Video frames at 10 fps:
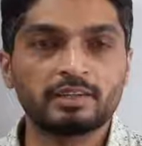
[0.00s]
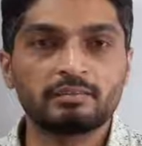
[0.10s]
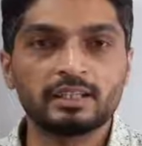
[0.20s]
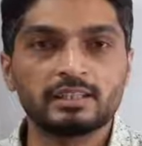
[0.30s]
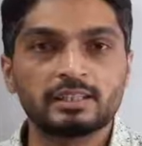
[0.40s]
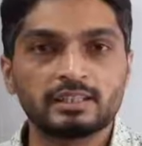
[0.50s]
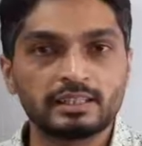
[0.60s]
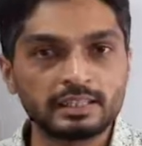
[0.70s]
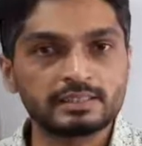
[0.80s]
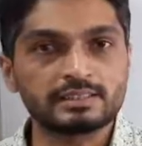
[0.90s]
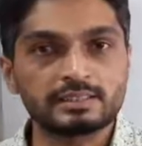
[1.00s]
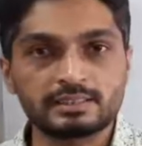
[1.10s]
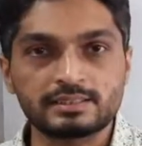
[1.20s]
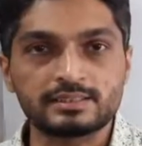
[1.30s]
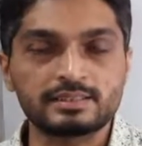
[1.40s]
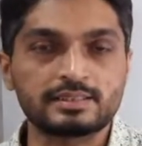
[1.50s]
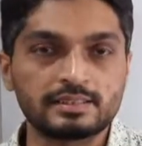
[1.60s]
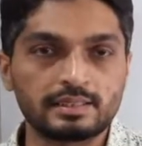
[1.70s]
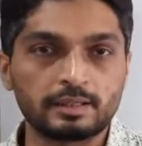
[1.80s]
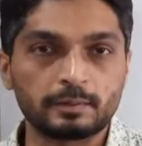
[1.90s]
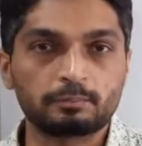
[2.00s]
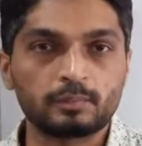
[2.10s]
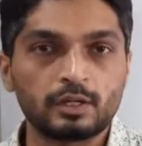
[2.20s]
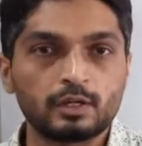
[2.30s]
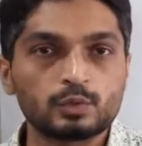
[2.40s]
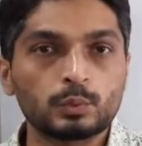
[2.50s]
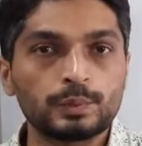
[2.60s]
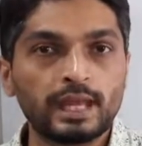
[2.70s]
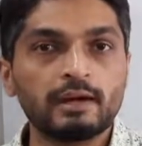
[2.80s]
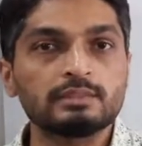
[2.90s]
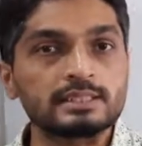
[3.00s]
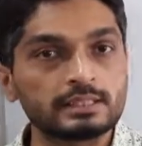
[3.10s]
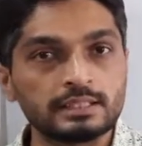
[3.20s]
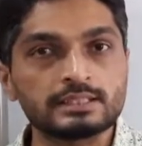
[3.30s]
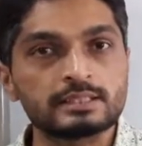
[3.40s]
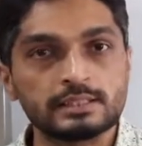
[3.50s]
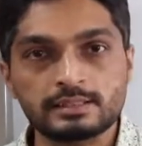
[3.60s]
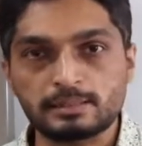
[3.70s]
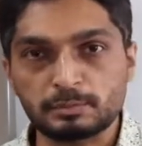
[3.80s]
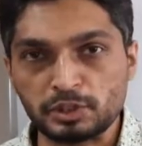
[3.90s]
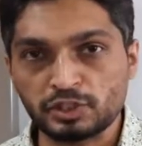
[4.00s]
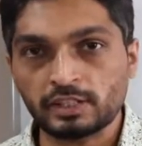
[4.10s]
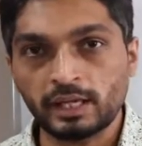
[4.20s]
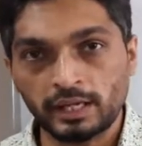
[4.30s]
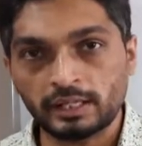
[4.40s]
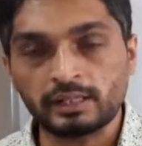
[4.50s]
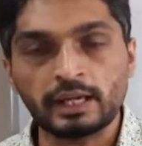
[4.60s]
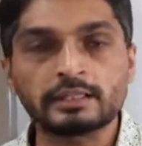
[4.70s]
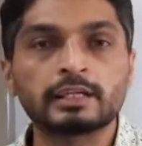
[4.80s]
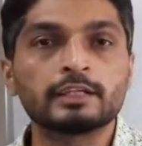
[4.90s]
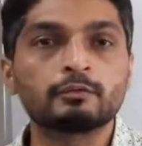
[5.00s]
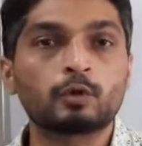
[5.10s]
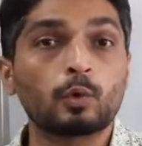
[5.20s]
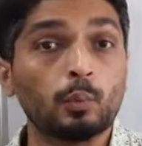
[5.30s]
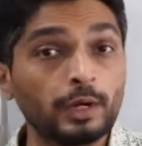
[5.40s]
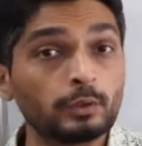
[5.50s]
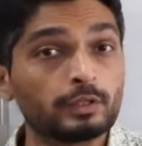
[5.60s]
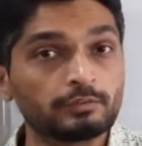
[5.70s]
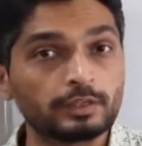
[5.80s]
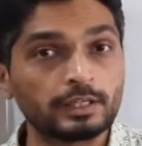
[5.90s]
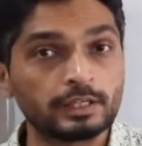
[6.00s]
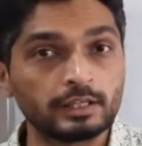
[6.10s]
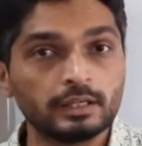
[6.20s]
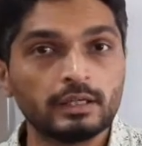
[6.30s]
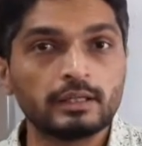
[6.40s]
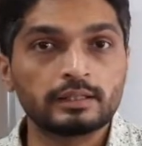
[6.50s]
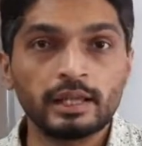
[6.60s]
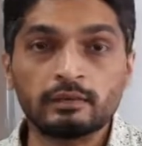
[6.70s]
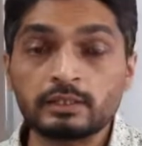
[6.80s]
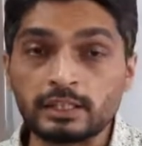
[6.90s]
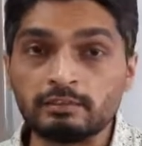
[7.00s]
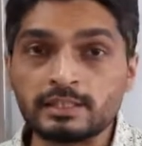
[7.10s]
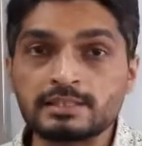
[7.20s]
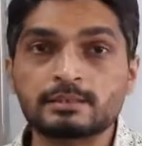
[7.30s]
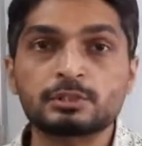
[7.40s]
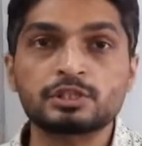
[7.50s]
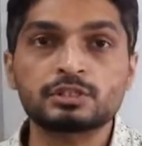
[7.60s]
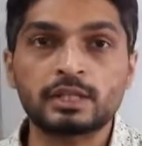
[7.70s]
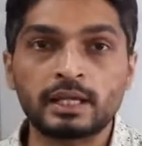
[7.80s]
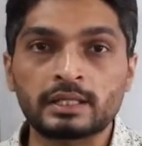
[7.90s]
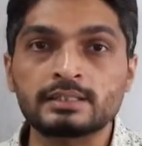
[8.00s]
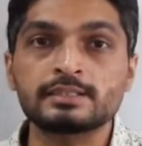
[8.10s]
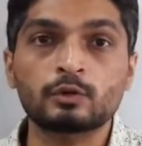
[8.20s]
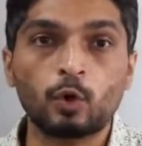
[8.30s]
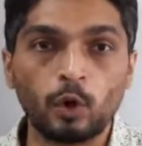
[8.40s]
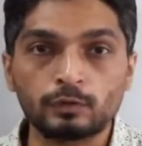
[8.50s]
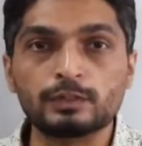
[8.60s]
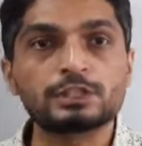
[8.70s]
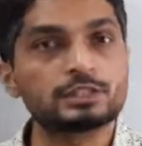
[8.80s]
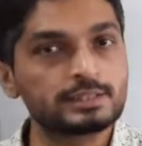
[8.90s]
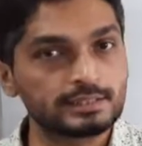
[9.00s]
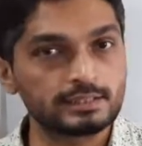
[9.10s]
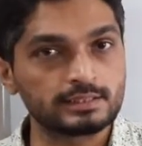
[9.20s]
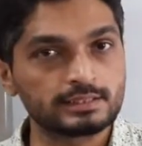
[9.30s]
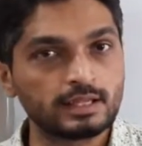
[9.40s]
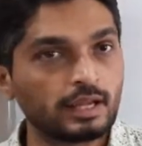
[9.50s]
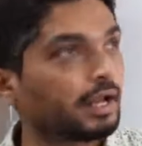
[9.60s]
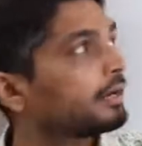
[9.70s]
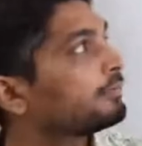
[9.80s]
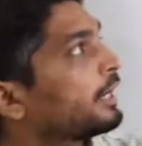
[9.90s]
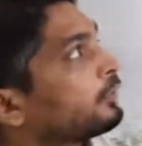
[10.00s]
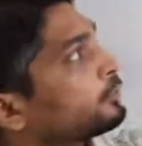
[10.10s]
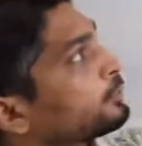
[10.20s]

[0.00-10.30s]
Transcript: Well, let us discuss this result. So we have a series here, summation n, n running from 1 to infinity. They have given summation n is a convergent series, and we have to